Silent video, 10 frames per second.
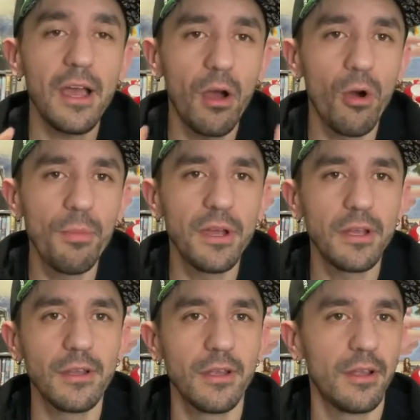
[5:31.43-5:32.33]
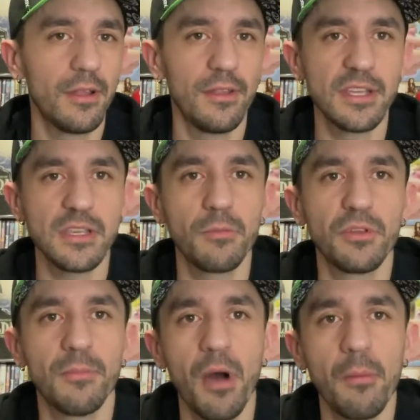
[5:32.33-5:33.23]
open this up
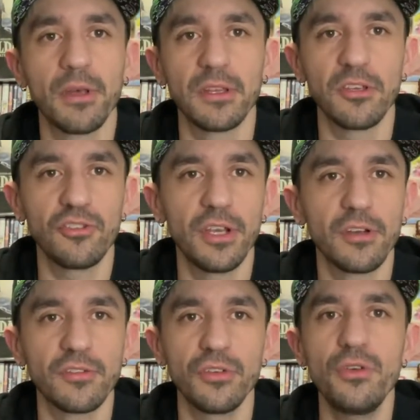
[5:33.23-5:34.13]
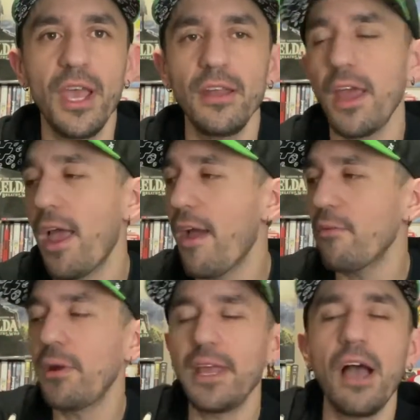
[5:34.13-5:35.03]
to the public this year. So you had
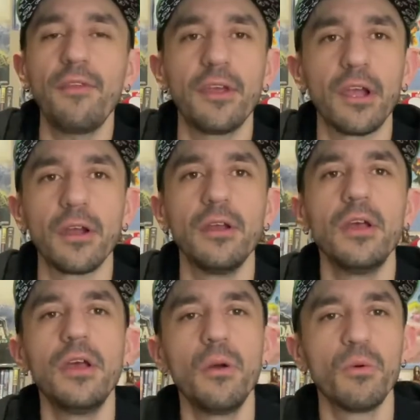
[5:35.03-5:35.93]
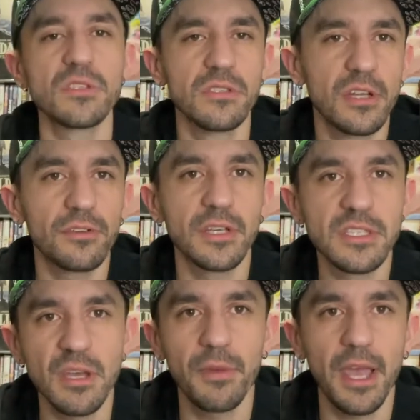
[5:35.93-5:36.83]
everybody out there was literally
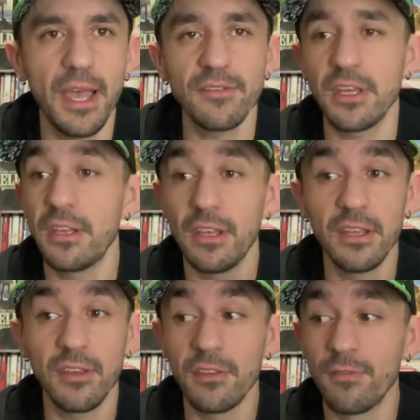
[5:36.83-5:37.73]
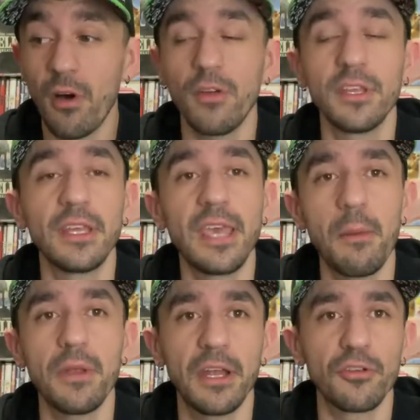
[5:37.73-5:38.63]
somebody is involved in the
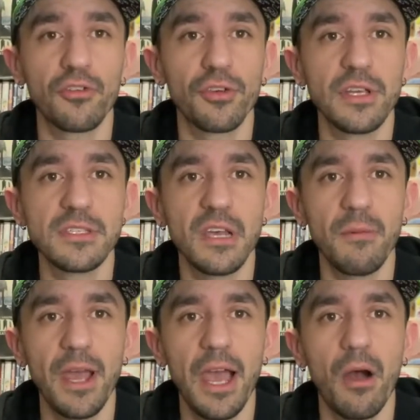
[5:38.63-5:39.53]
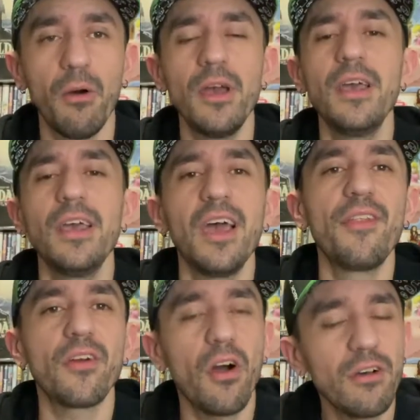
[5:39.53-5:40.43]
gaming industry somehow, and
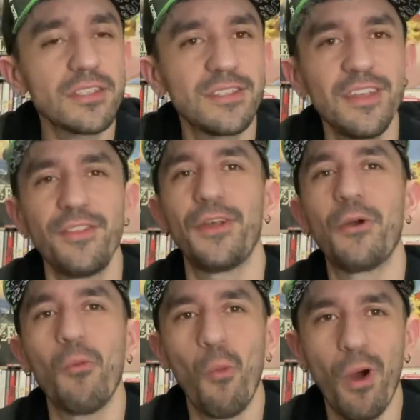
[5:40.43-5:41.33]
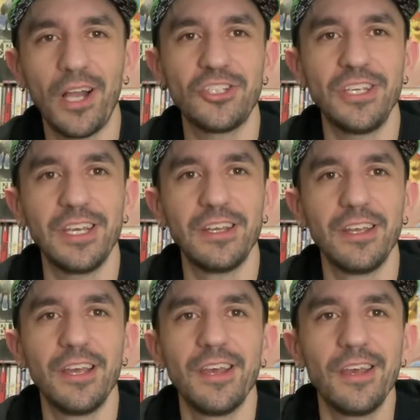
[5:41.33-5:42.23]
they're all sitting there watching
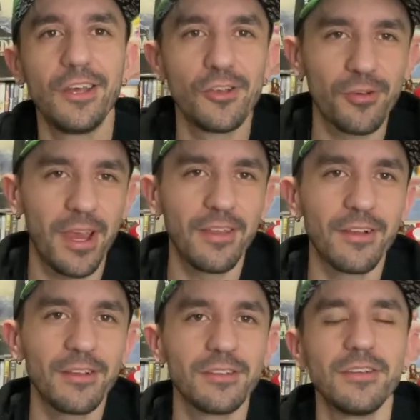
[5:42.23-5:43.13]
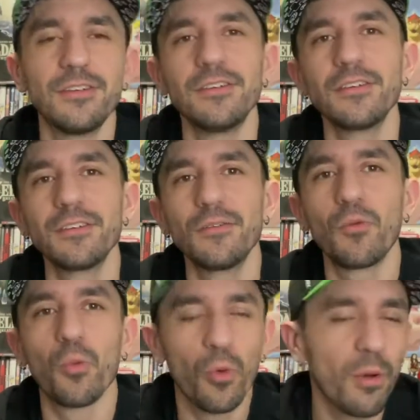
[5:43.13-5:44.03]
trailers,
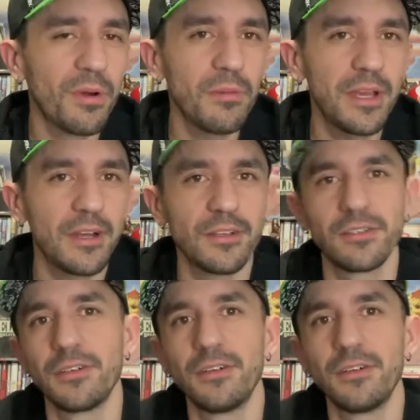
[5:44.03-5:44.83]
world premieres,